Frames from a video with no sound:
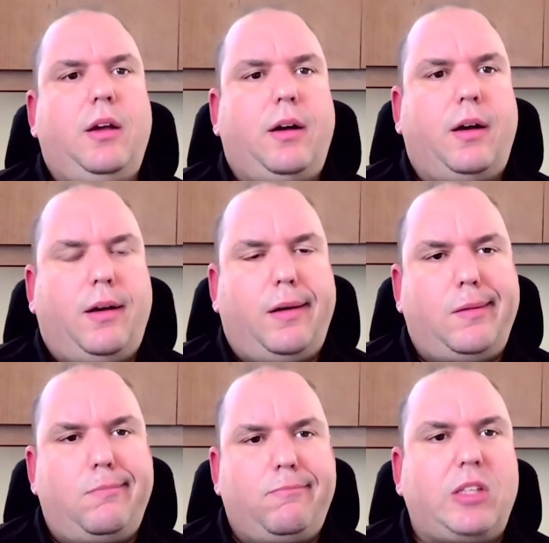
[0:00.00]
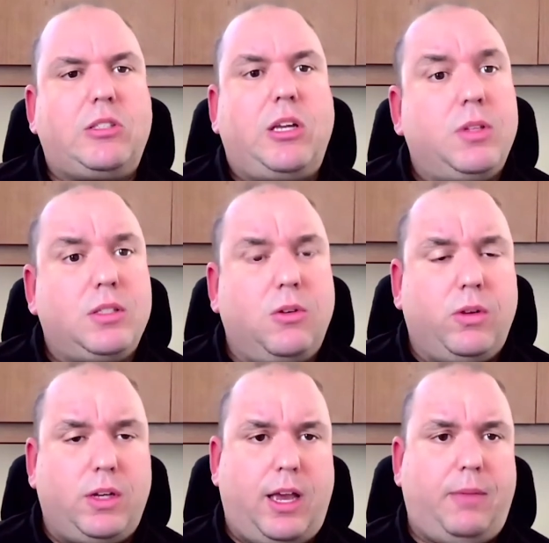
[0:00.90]
um, that something's
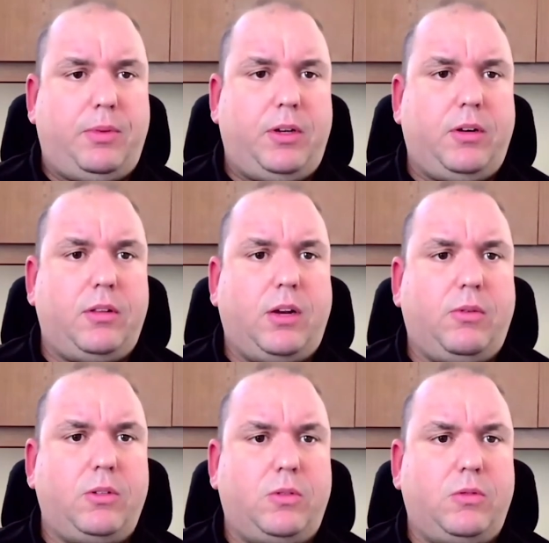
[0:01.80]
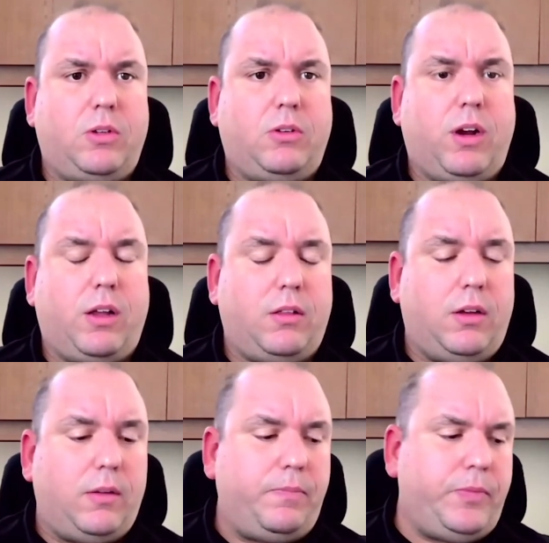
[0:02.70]
going to happen here and that we're doing the correct
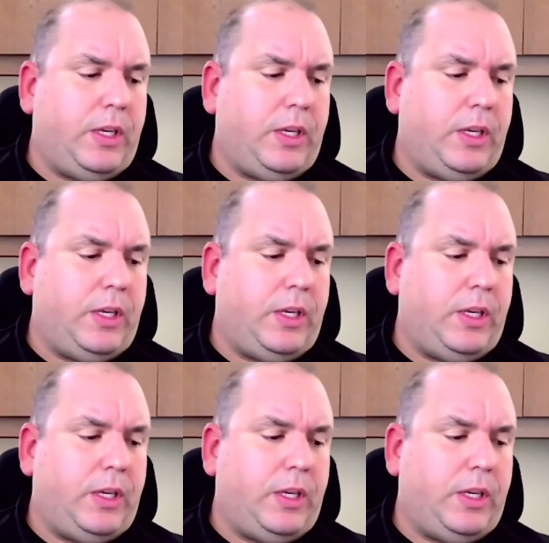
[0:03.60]
thing.